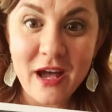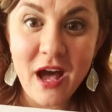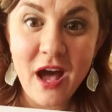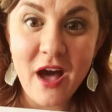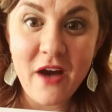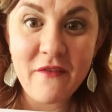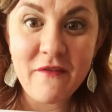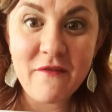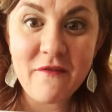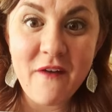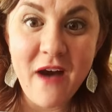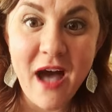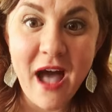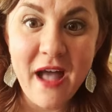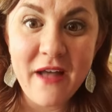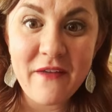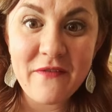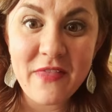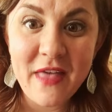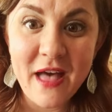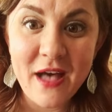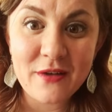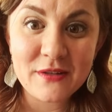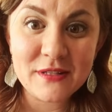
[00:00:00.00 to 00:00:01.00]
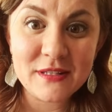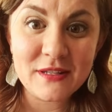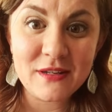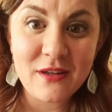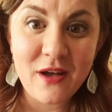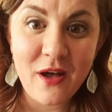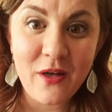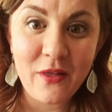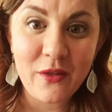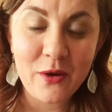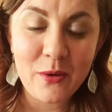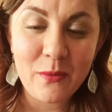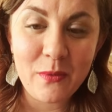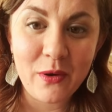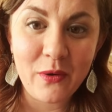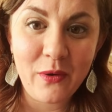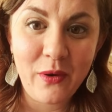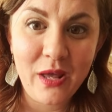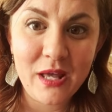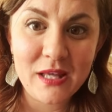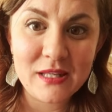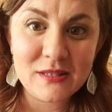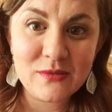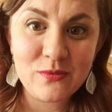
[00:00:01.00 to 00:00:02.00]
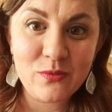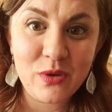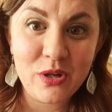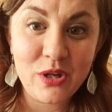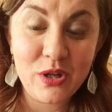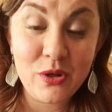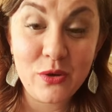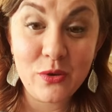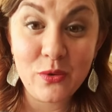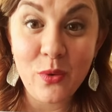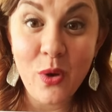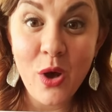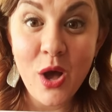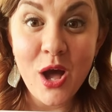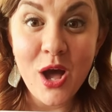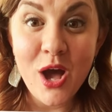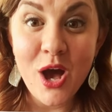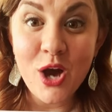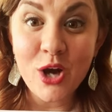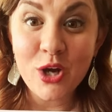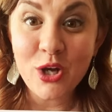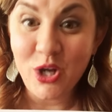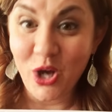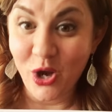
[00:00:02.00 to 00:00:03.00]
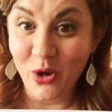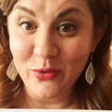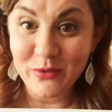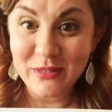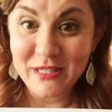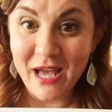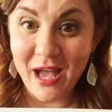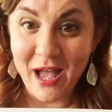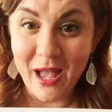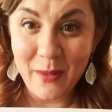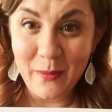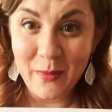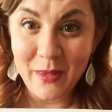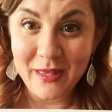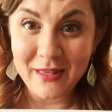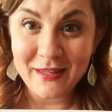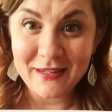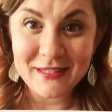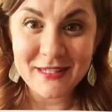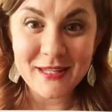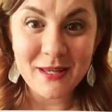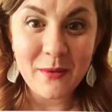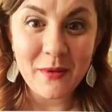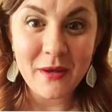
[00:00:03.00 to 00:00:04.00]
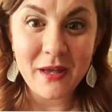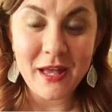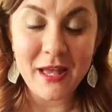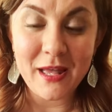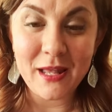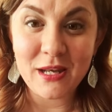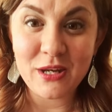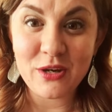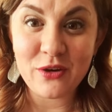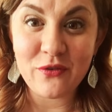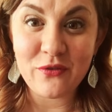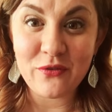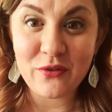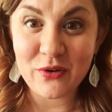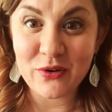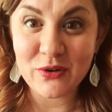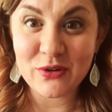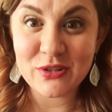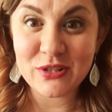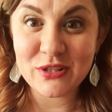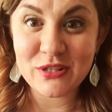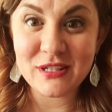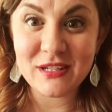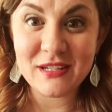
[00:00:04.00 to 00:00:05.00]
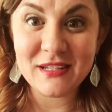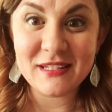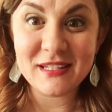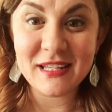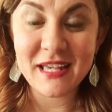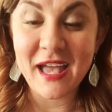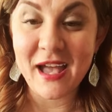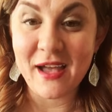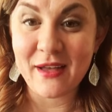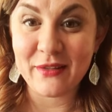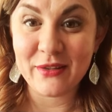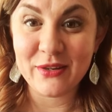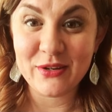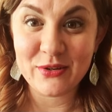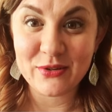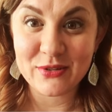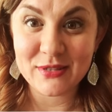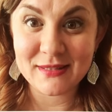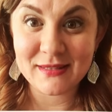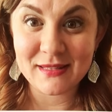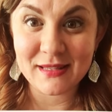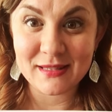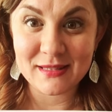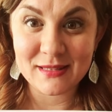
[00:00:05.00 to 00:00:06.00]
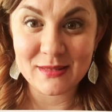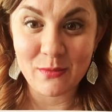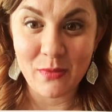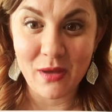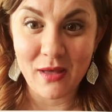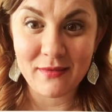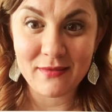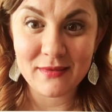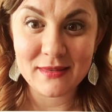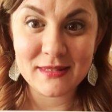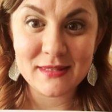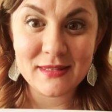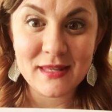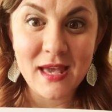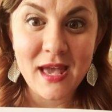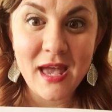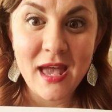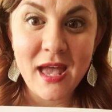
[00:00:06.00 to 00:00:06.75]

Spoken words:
a $5,000 bonus when you go diamond in your first calendar 6 months.